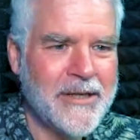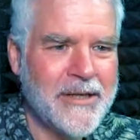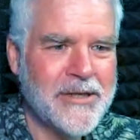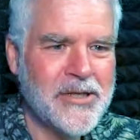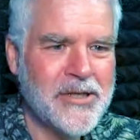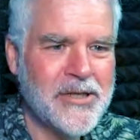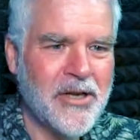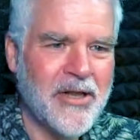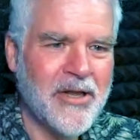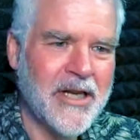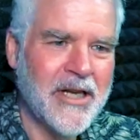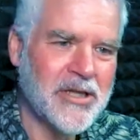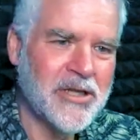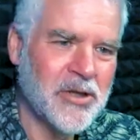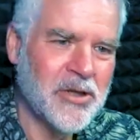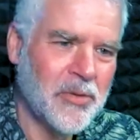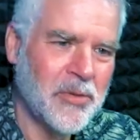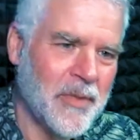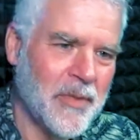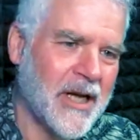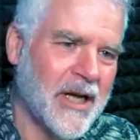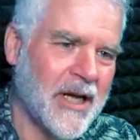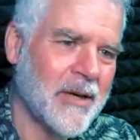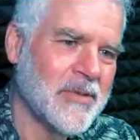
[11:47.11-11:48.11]
So the issue
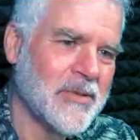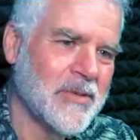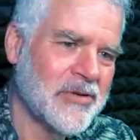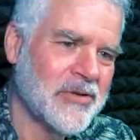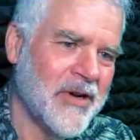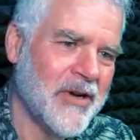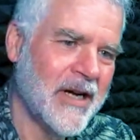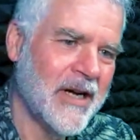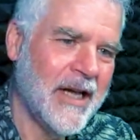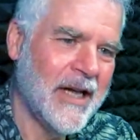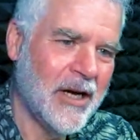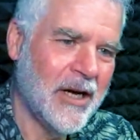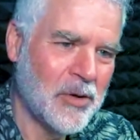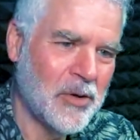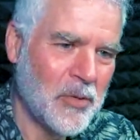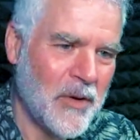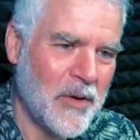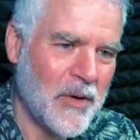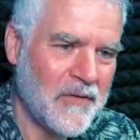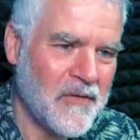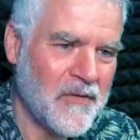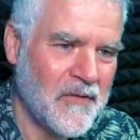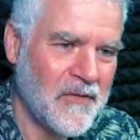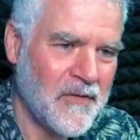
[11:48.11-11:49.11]
becomes around how do
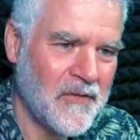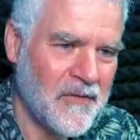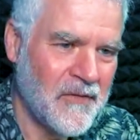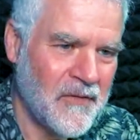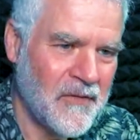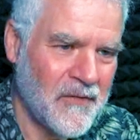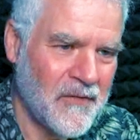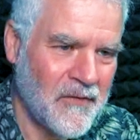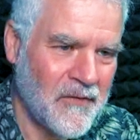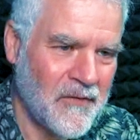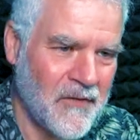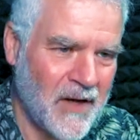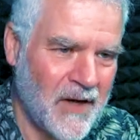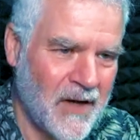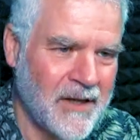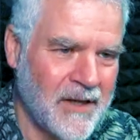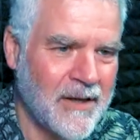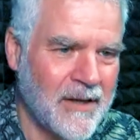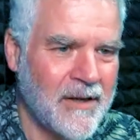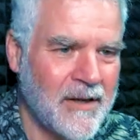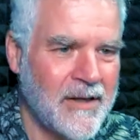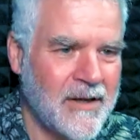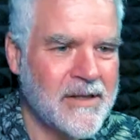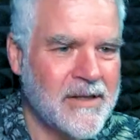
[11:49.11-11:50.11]
we
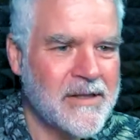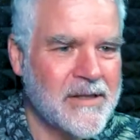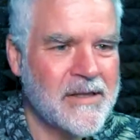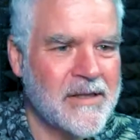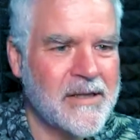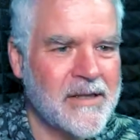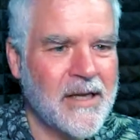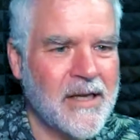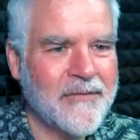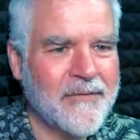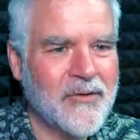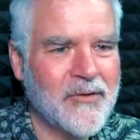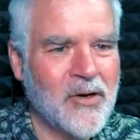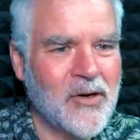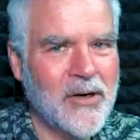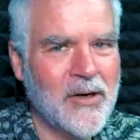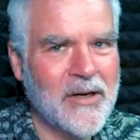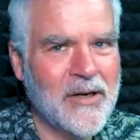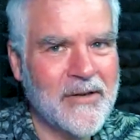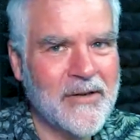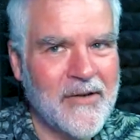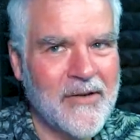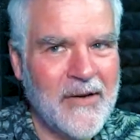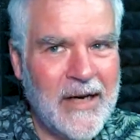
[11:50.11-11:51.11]
fund this? They've got
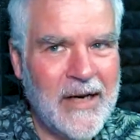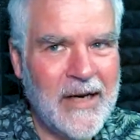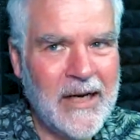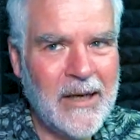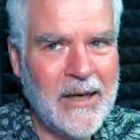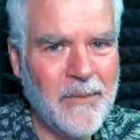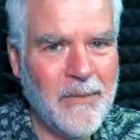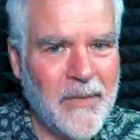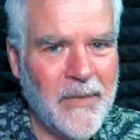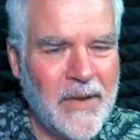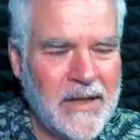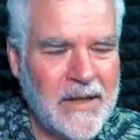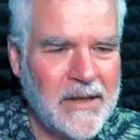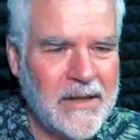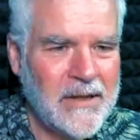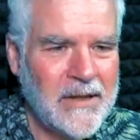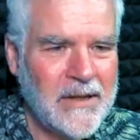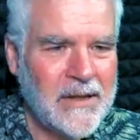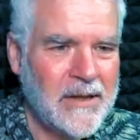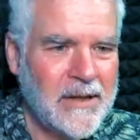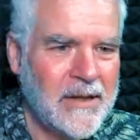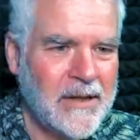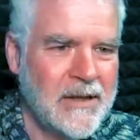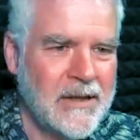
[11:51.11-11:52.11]
um,
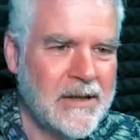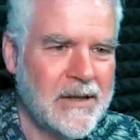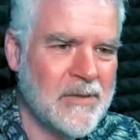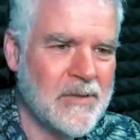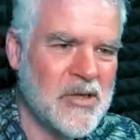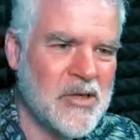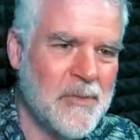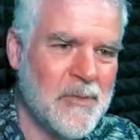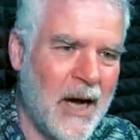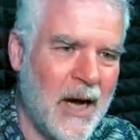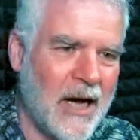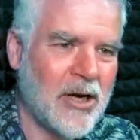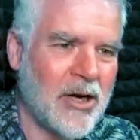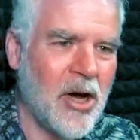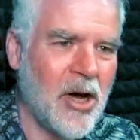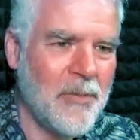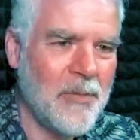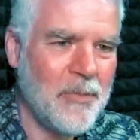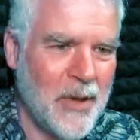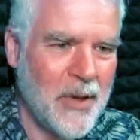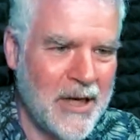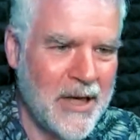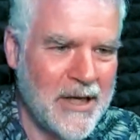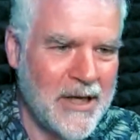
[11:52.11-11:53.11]
some smart
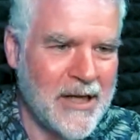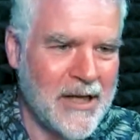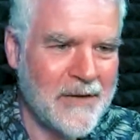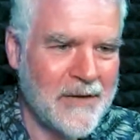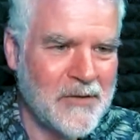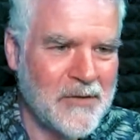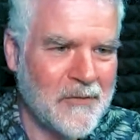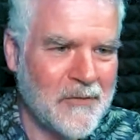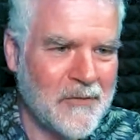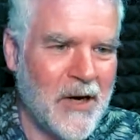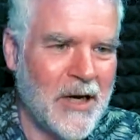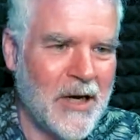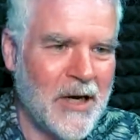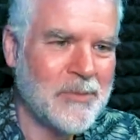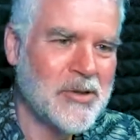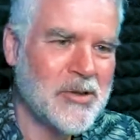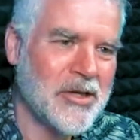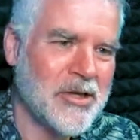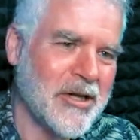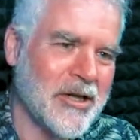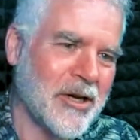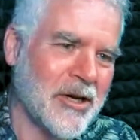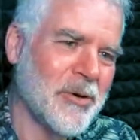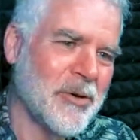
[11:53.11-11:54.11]
IP they've developed.
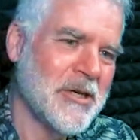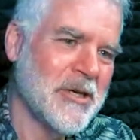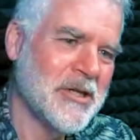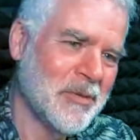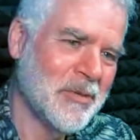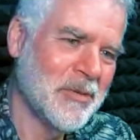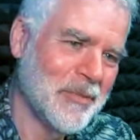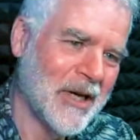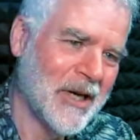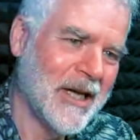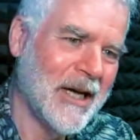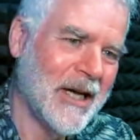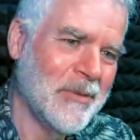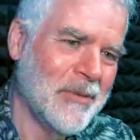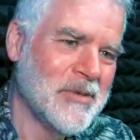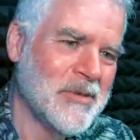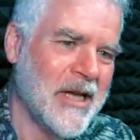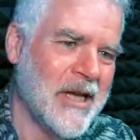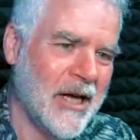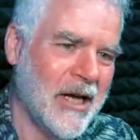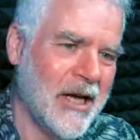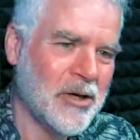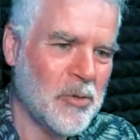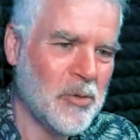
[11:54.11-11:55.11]
So the question becomes
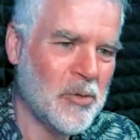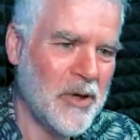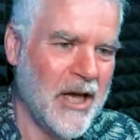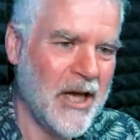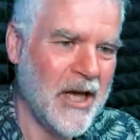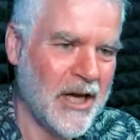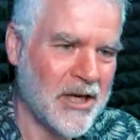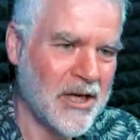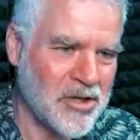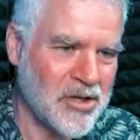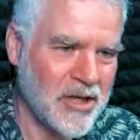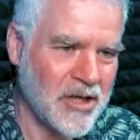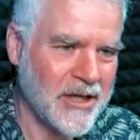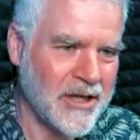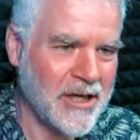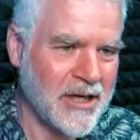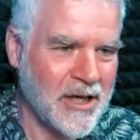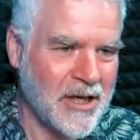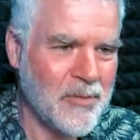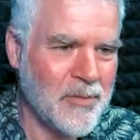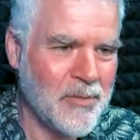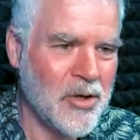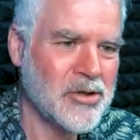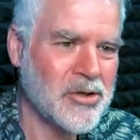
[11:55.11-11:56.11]
how do we actually
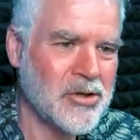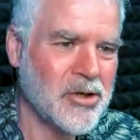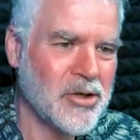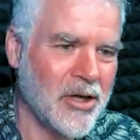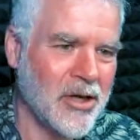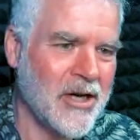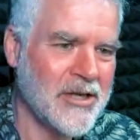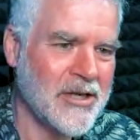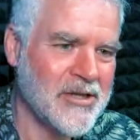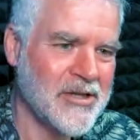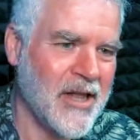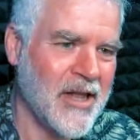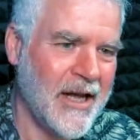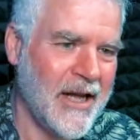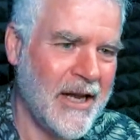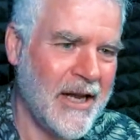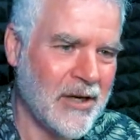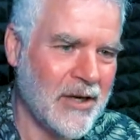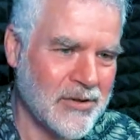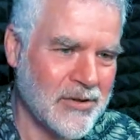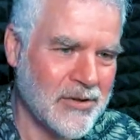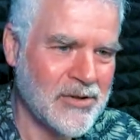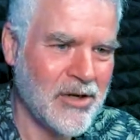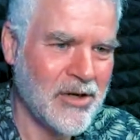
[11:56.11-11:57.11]
commercialize that
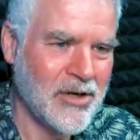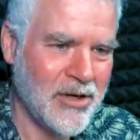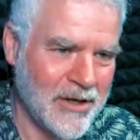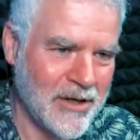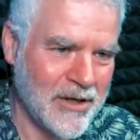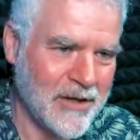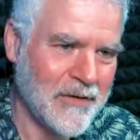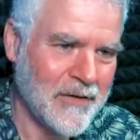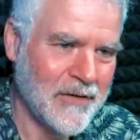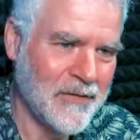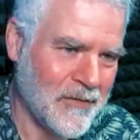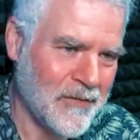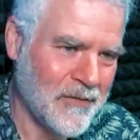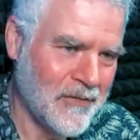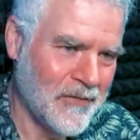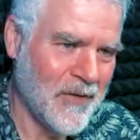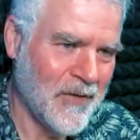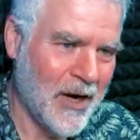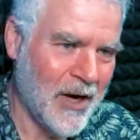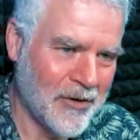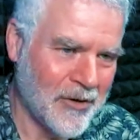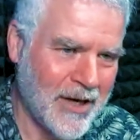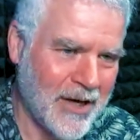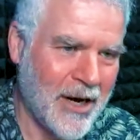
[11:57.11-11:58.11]
outside of
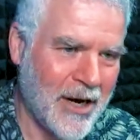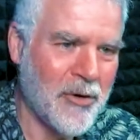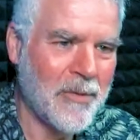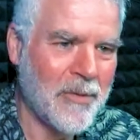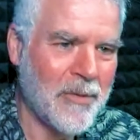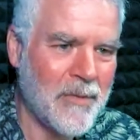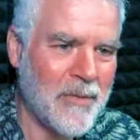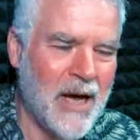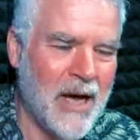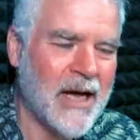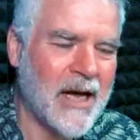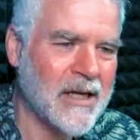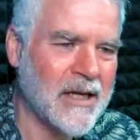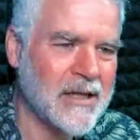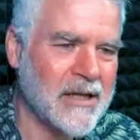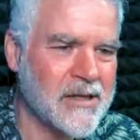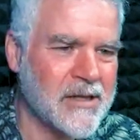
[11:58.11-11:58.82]
our current market?